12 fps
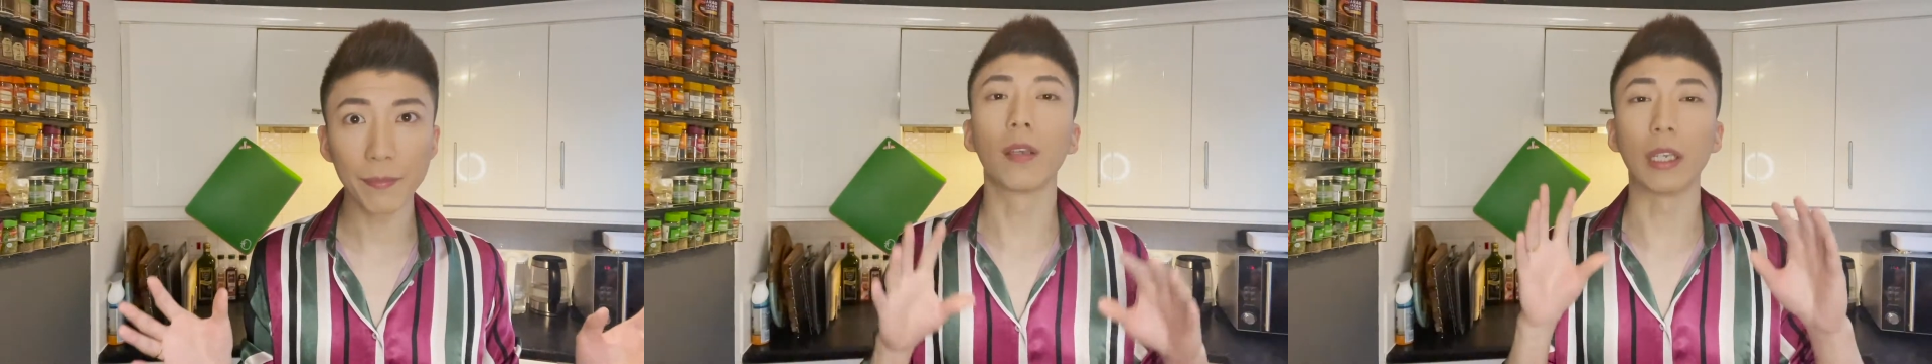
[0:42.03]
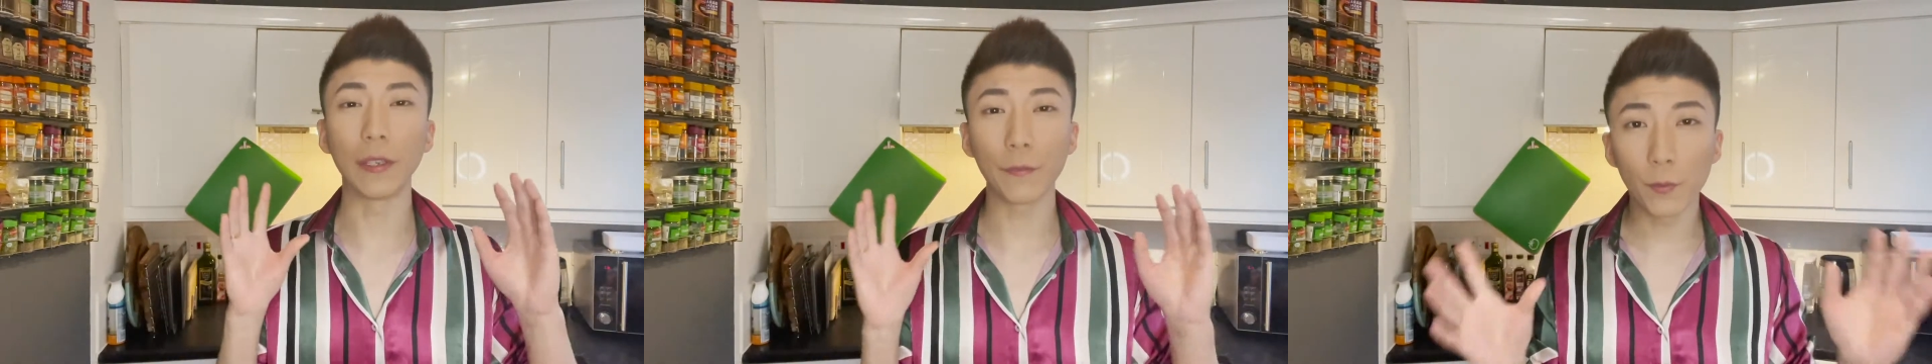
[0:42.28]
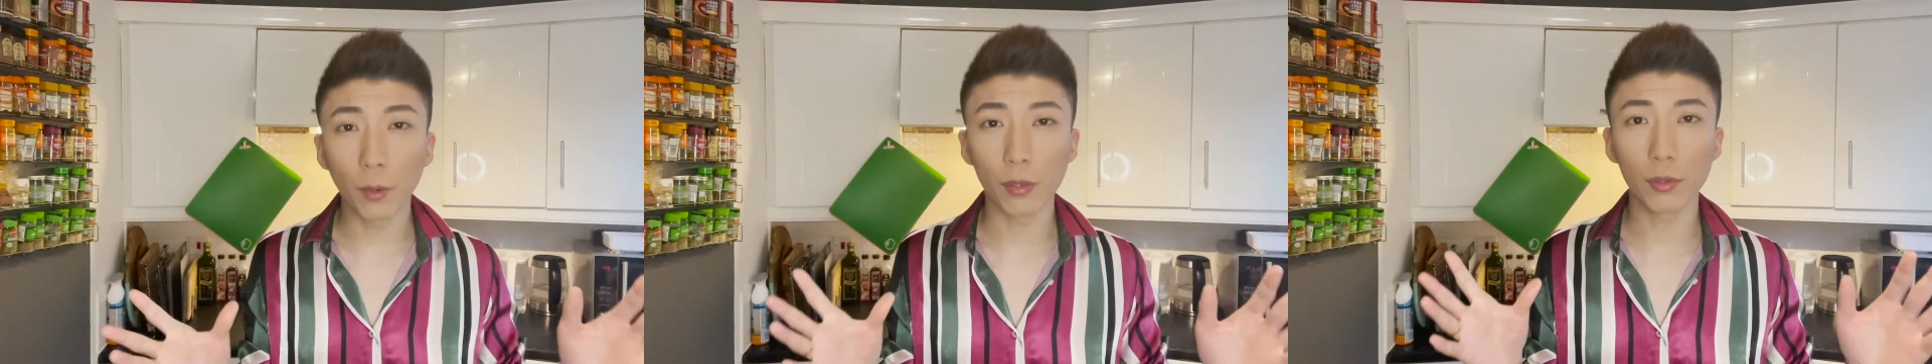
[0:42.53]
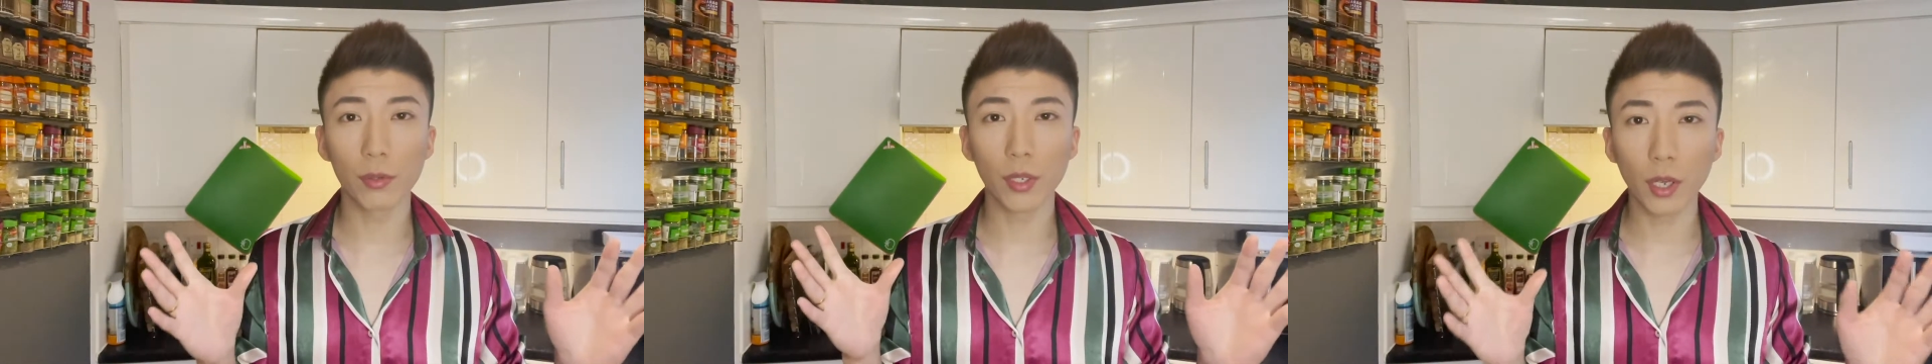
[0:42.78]
if you want
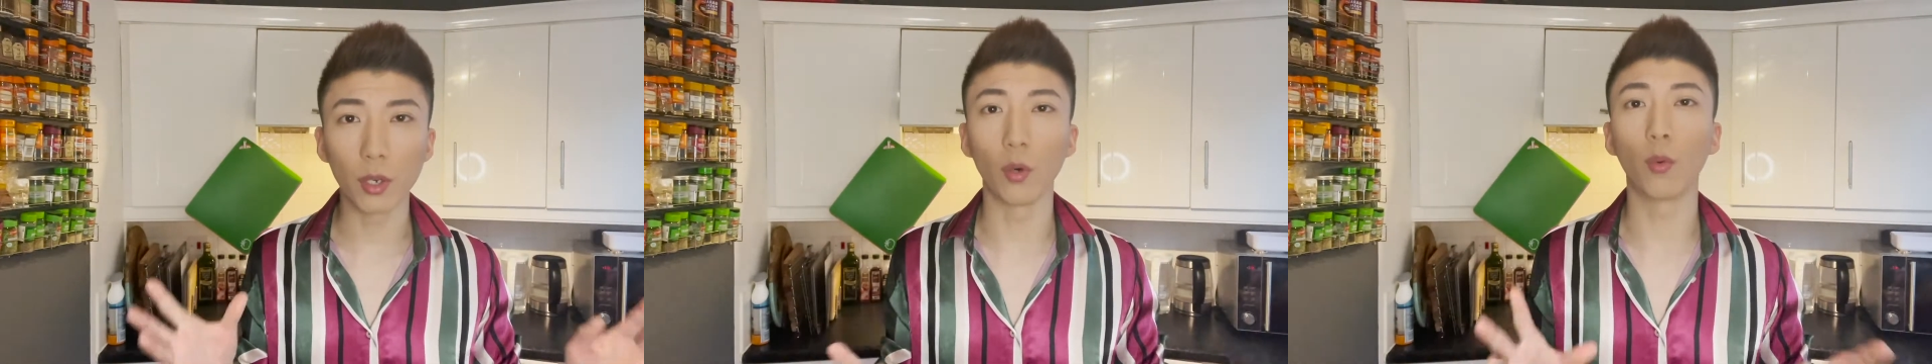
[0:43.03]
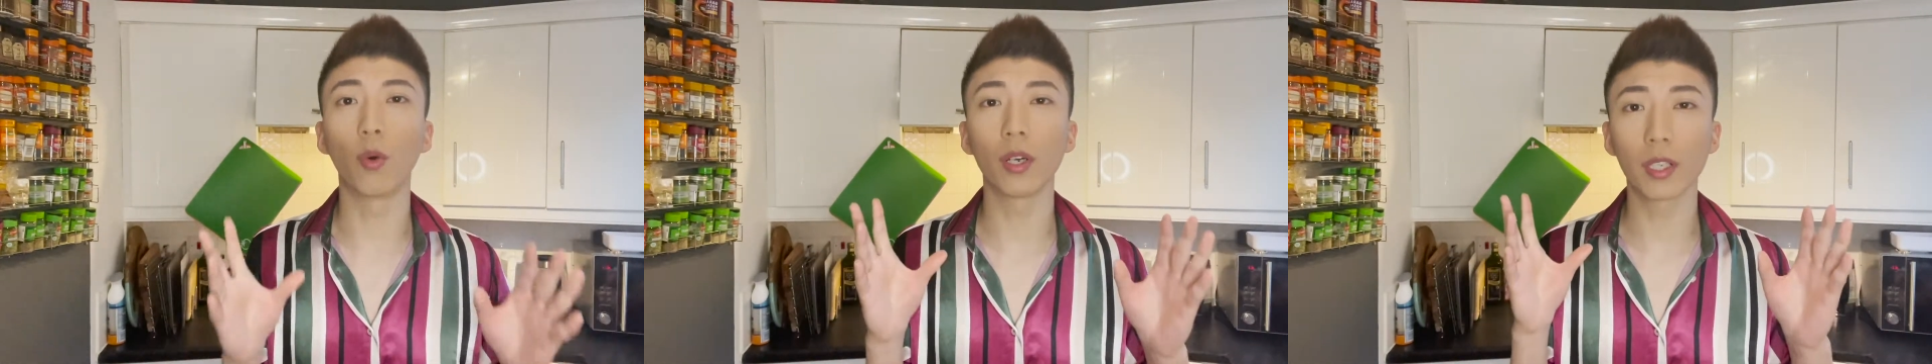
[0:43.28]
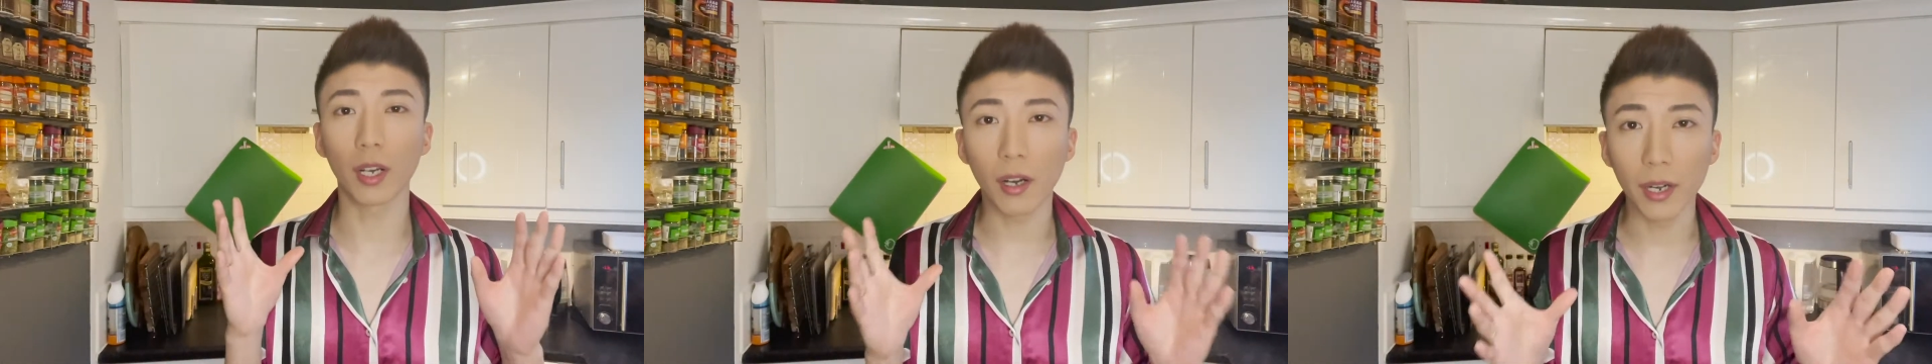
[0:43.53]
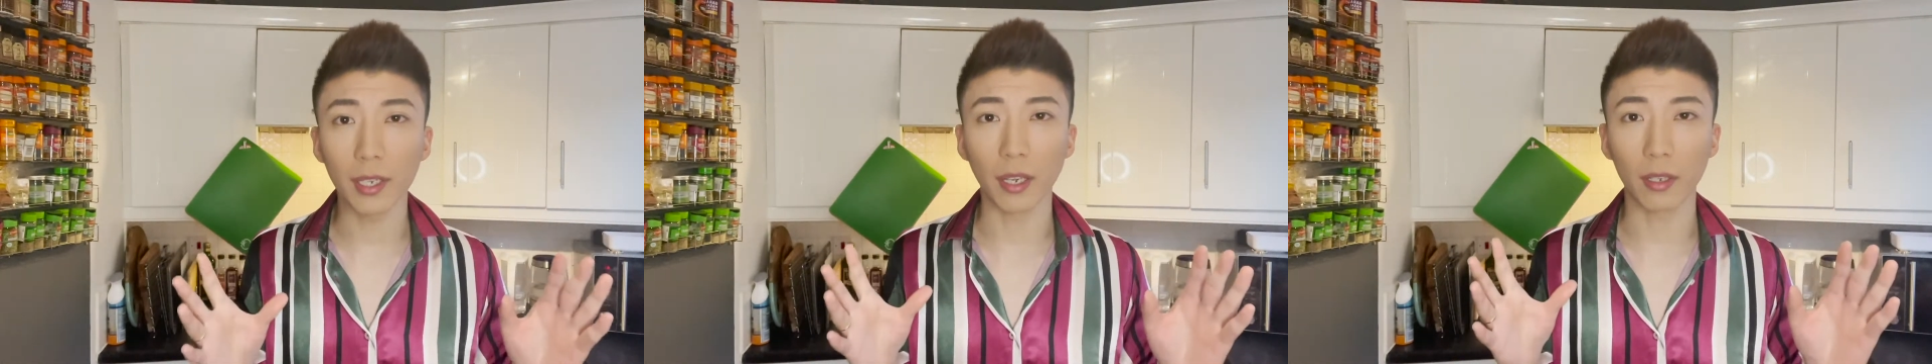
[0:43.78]
to know what I
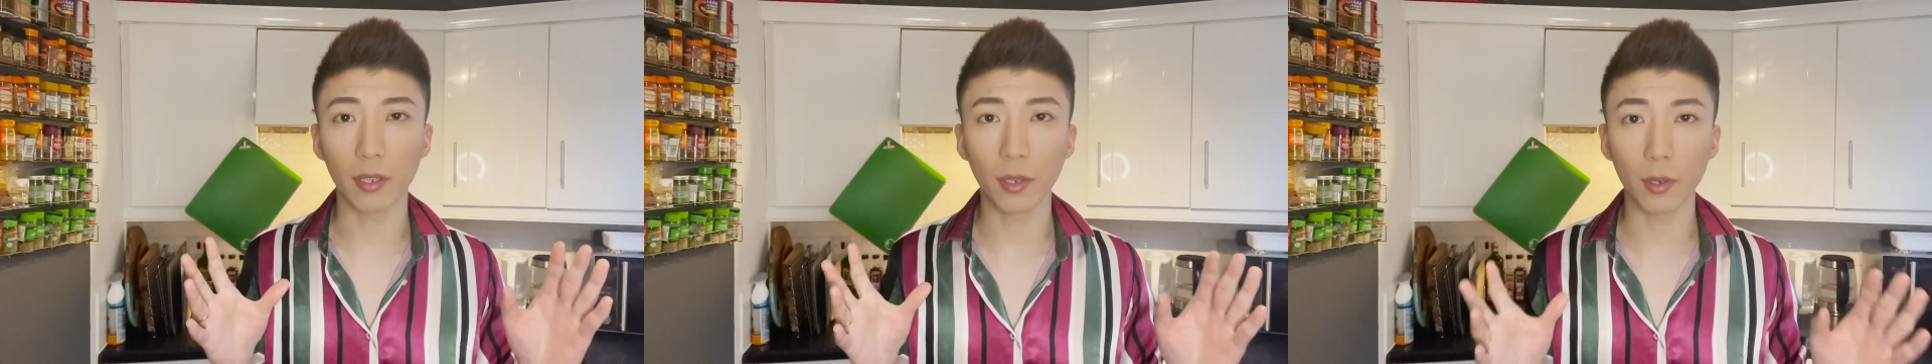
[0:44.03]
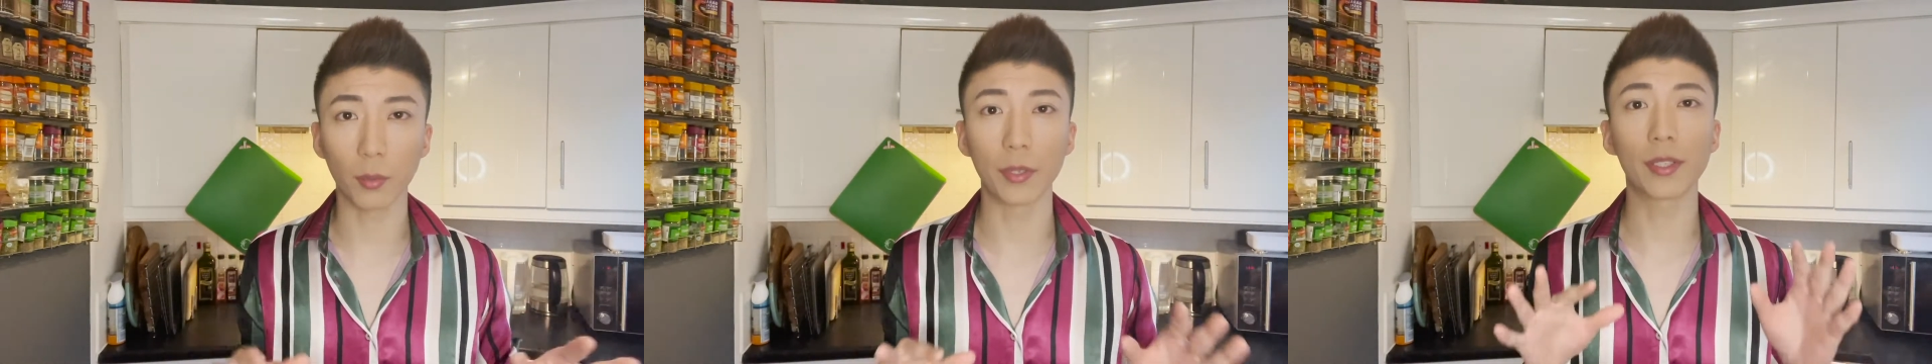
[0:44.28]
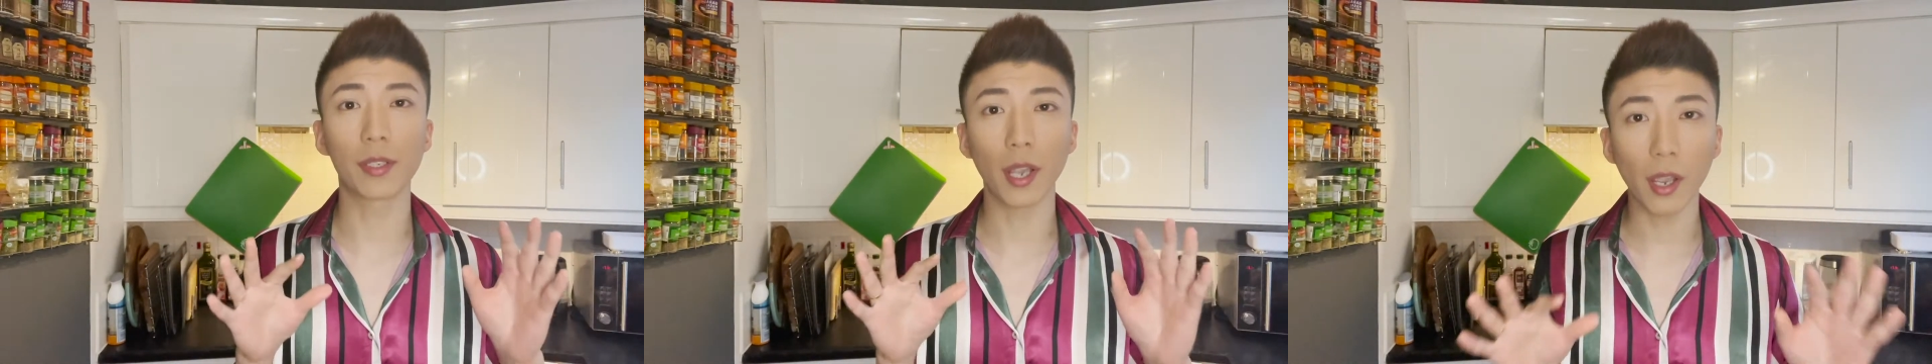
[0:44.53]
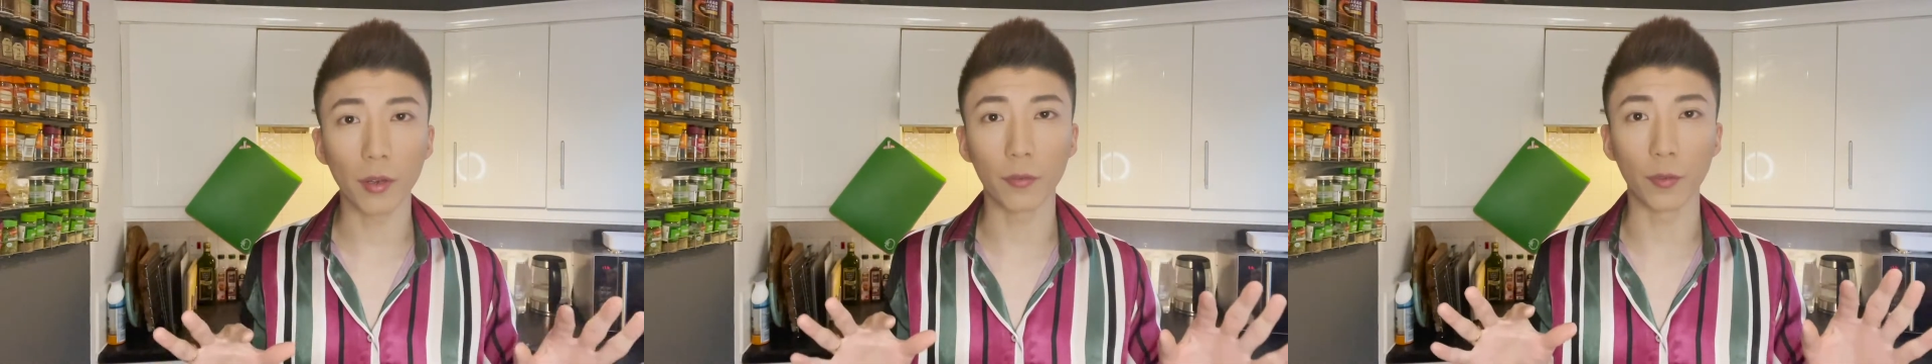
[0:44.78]
can cook with
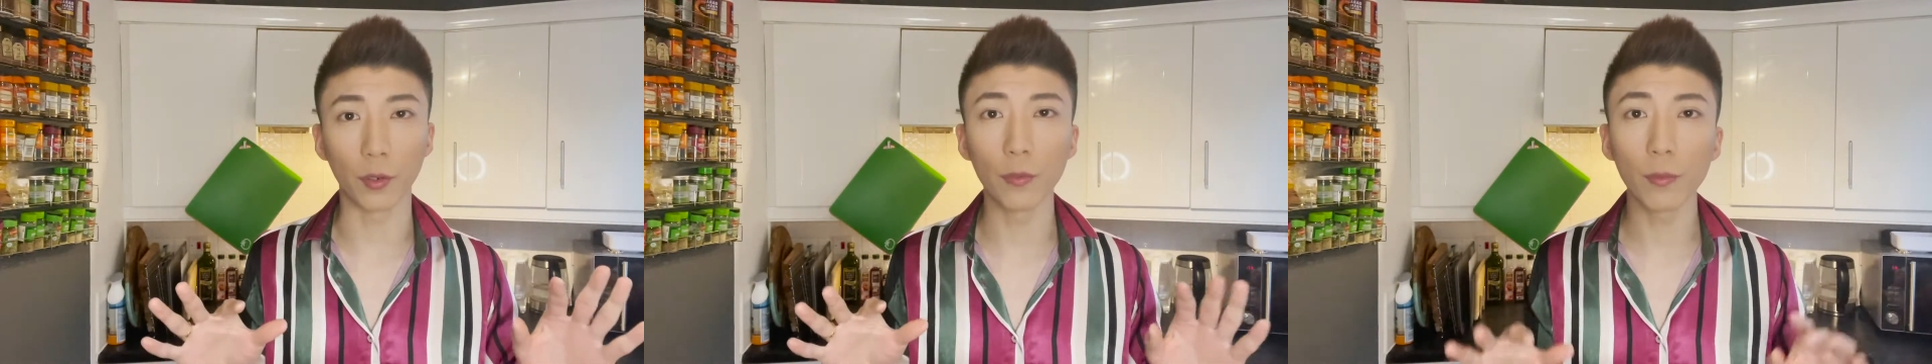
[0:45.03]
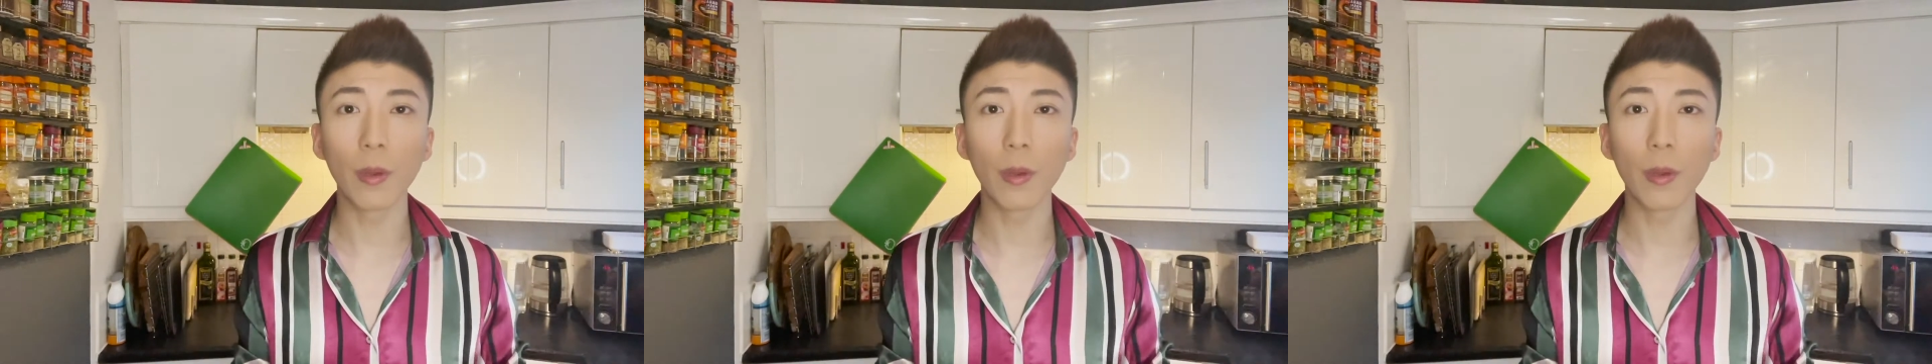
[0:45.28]
tofu,